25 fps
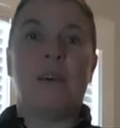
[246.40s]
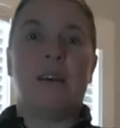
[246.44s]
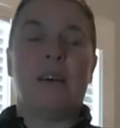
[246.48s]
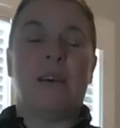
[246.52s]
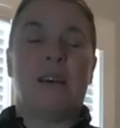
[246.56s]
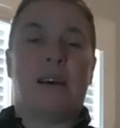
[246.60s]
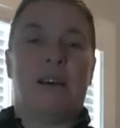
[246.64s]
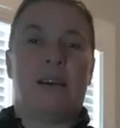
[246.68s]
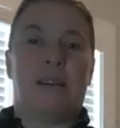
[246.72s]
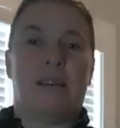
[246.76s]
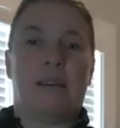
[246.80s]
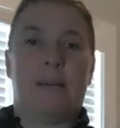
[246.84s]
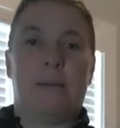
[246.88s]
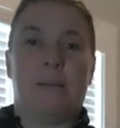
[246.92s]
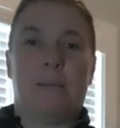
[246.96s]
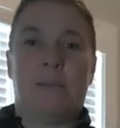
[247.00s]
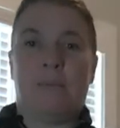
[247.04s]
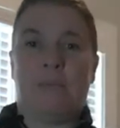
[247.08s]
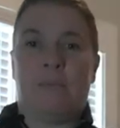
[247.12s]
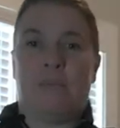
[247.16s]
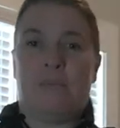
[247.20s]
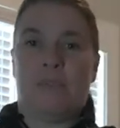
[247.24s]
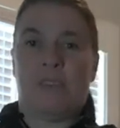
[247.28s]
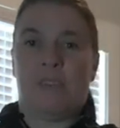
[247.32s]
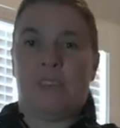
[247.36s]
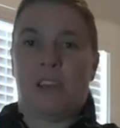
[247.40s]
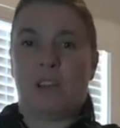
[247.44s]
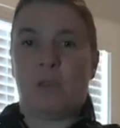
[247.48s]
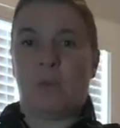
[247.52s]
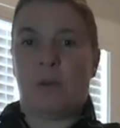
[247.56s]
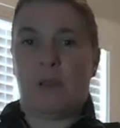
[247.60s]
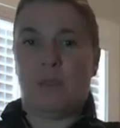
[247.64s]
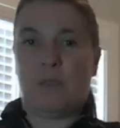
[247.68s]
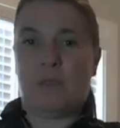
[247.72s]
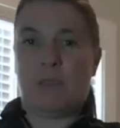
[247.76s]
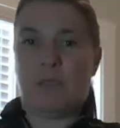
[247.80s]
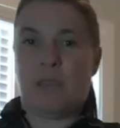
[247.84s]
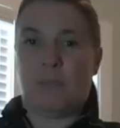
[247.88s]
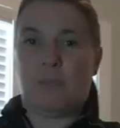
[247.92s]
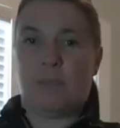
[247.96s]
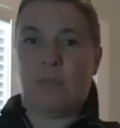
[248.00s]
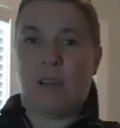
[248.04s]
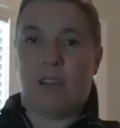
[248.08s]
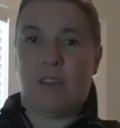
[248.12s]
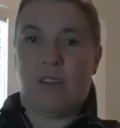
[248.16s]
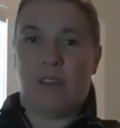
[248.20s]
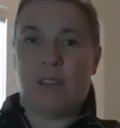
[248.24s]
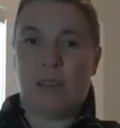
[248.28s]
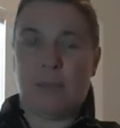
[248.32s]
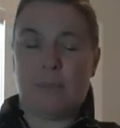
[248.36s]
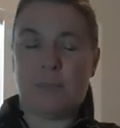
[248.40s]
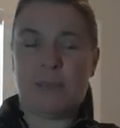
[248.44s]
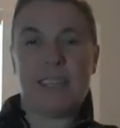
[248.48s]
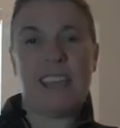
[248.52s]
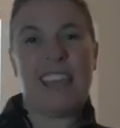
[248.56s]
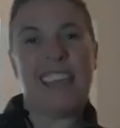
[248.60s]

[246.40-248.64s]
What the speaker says: Talked about using our hips